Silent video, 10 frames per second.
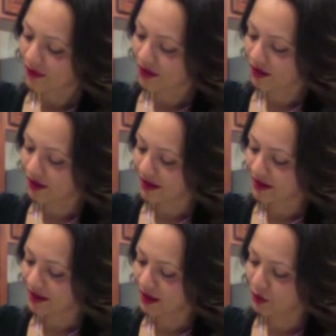All right,
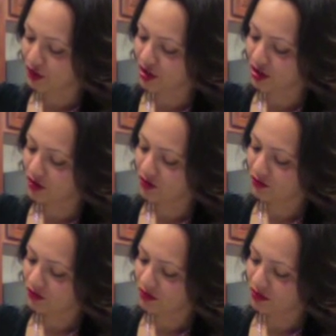and what you're gonna do,
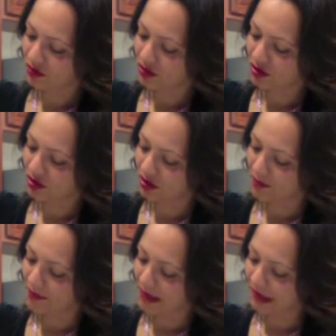just start
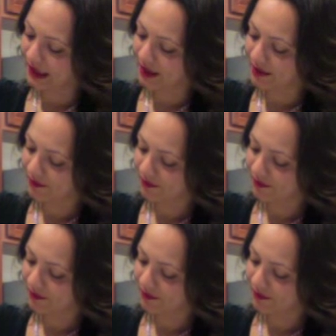mixing it.